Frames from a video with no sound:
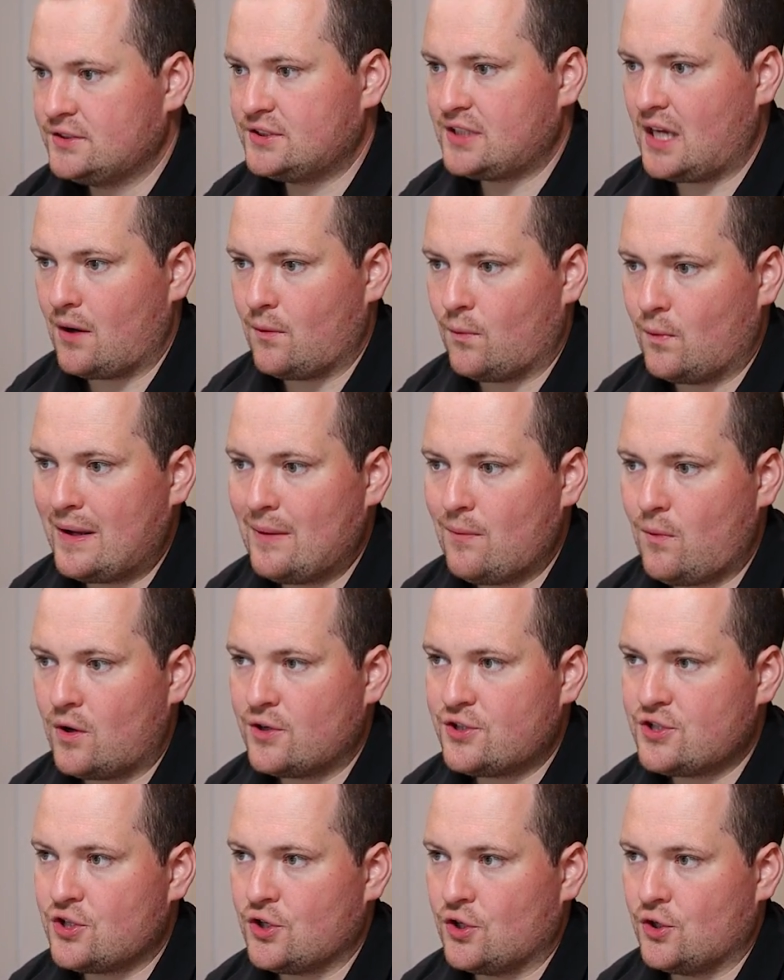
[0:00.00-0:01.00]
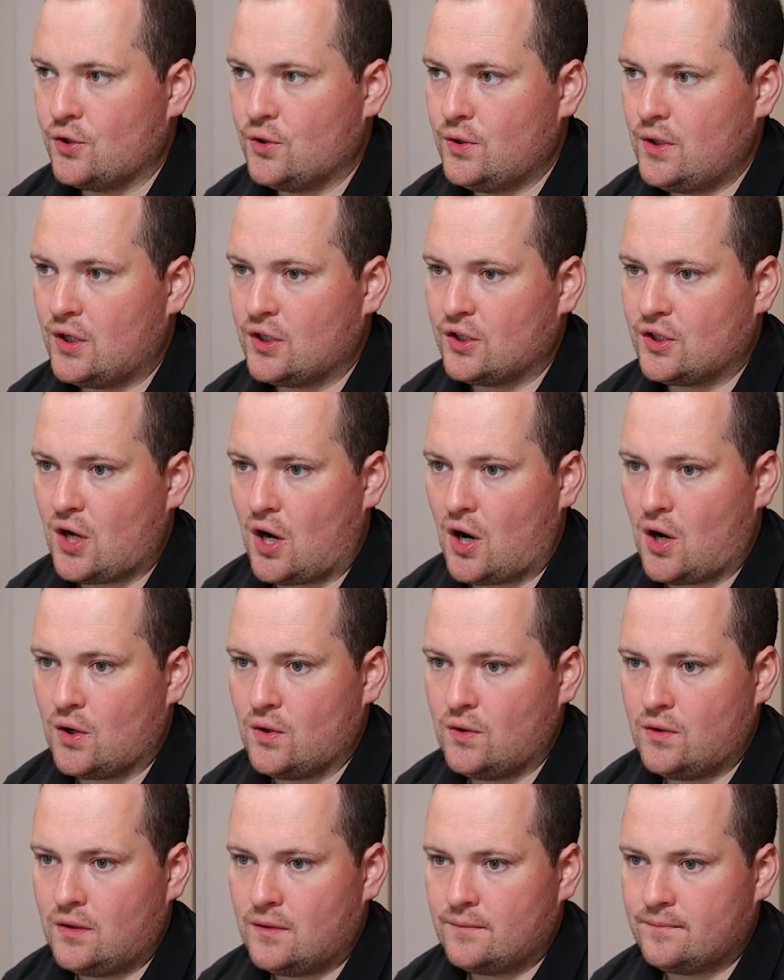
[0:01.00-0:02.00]
So we want to
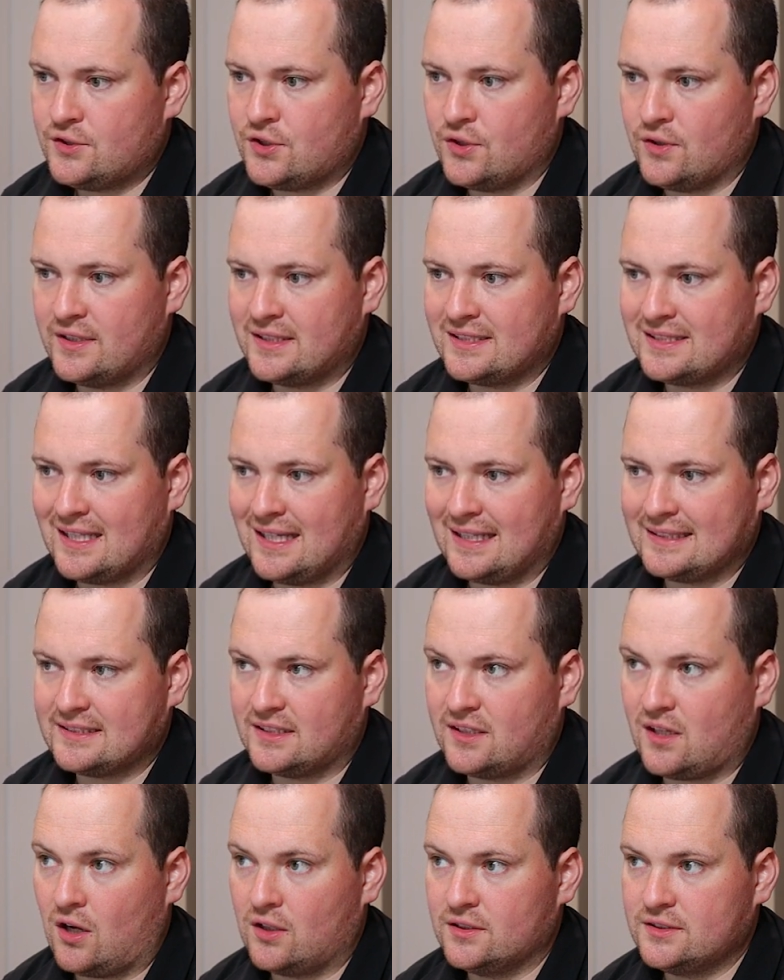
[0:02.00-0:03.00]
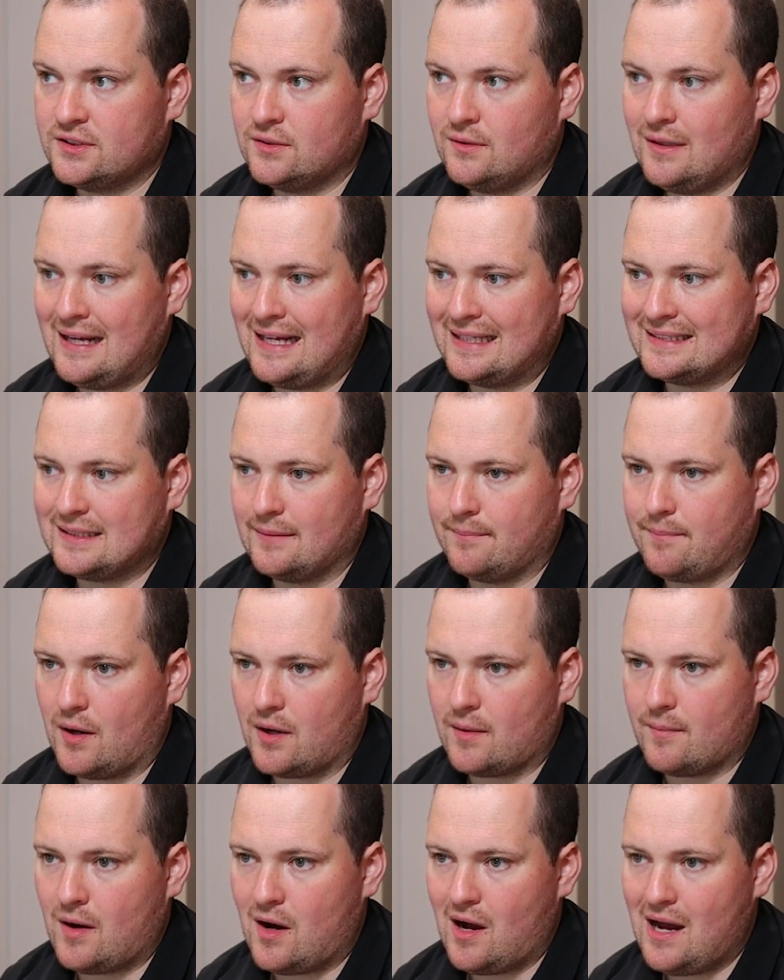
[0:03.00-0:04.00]
go to the selected contour as the
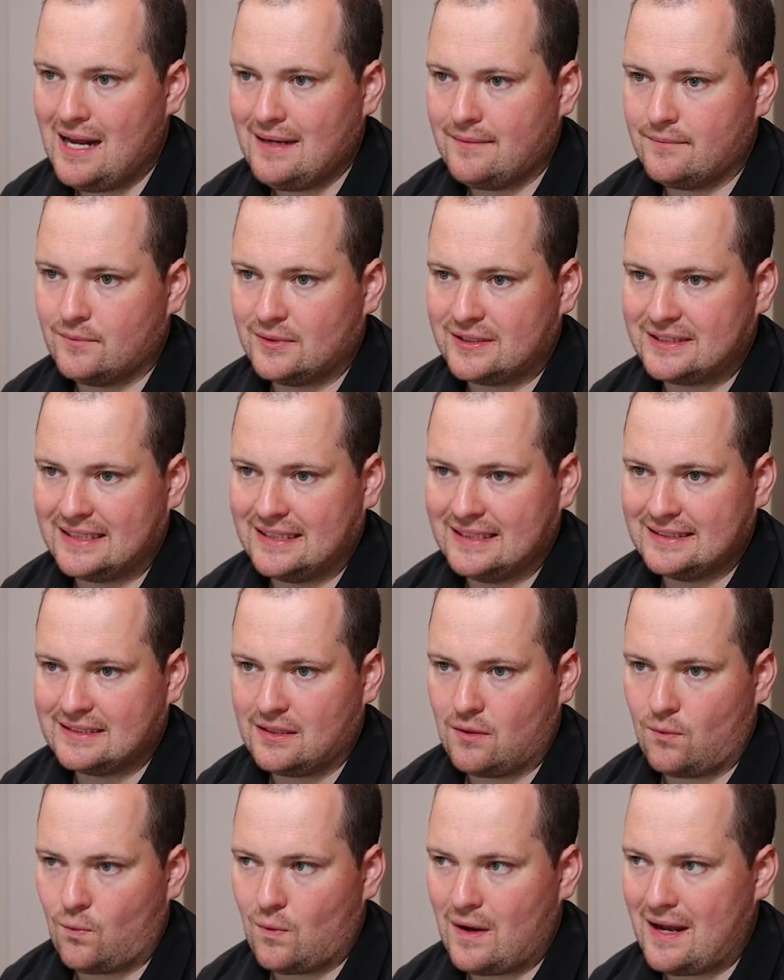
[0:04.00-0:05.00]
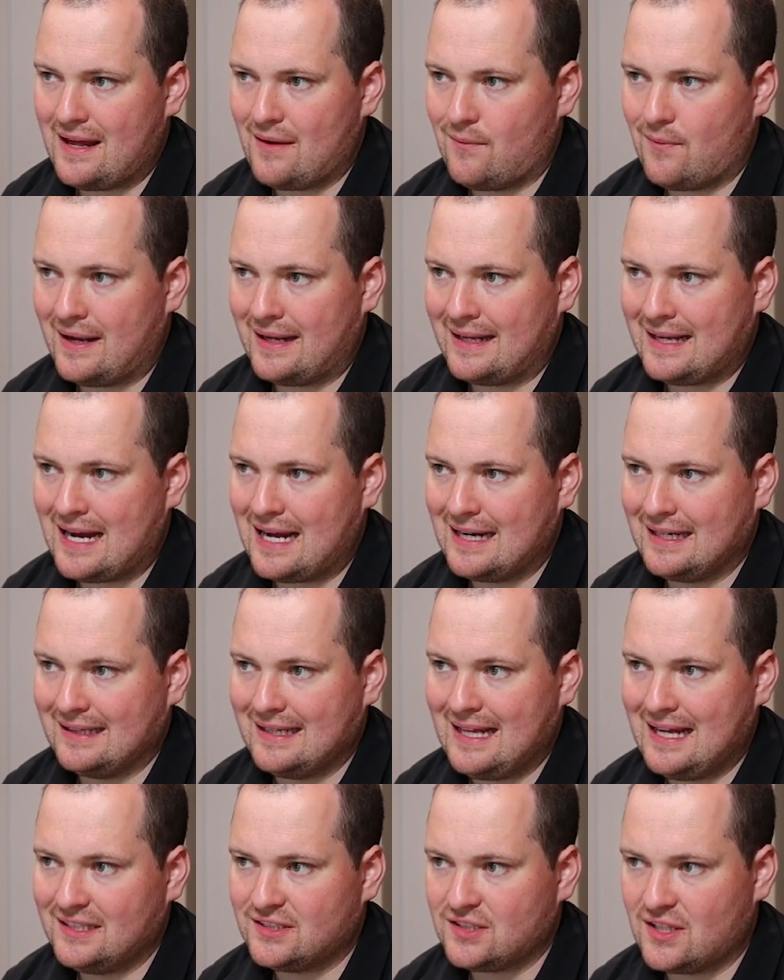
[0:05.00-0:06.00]
bottom height, which is where we're cutting there.